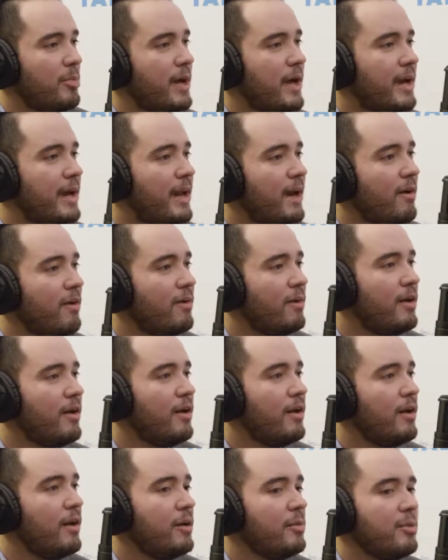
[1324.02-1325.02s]
pan out,
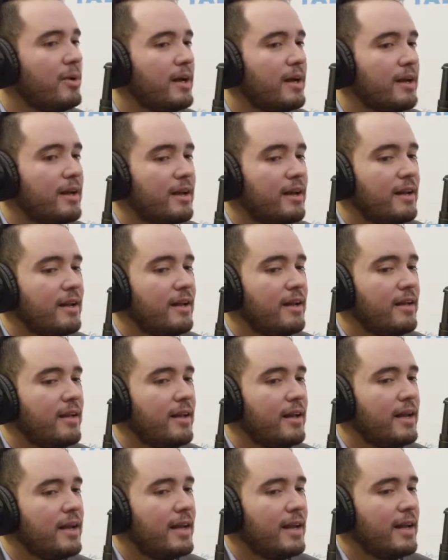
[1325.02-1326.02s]
but
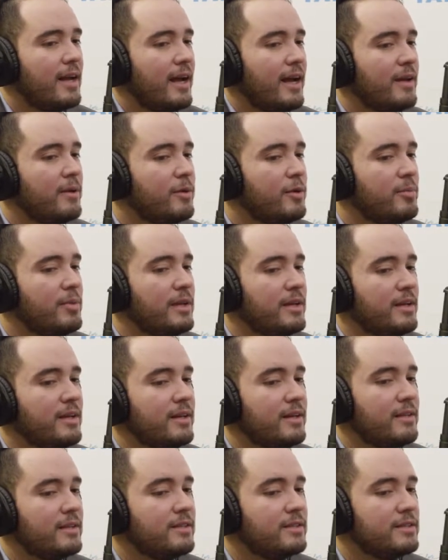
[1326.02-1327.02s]
it would
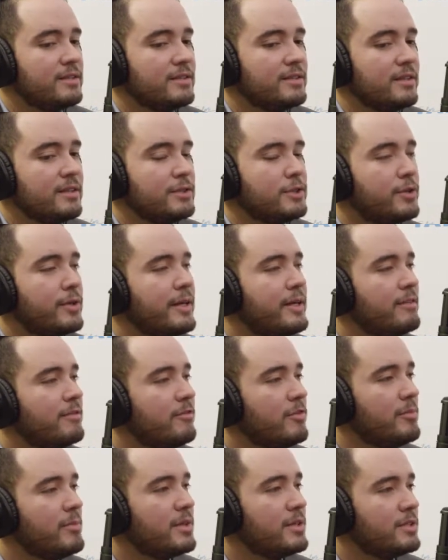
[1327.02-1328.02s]
be just a dream
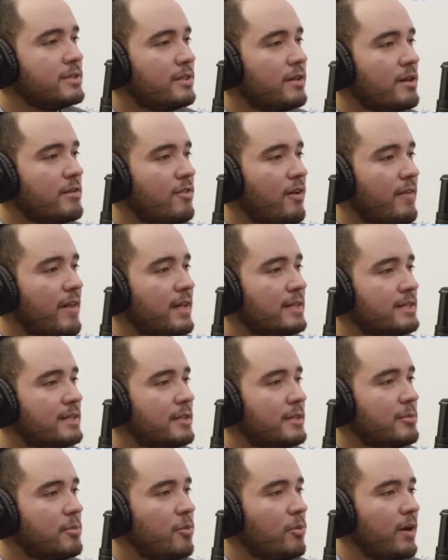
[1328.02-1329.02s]
for me to serve on that
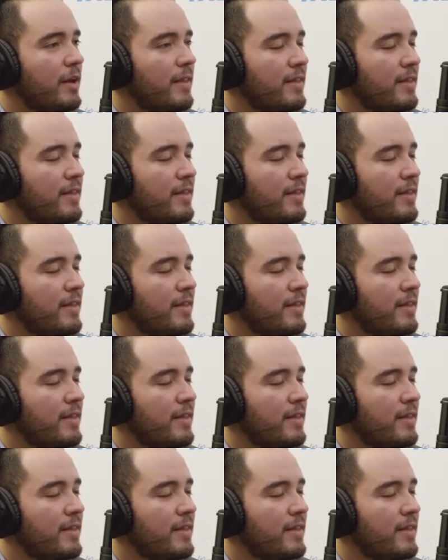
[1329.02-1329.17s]
city board.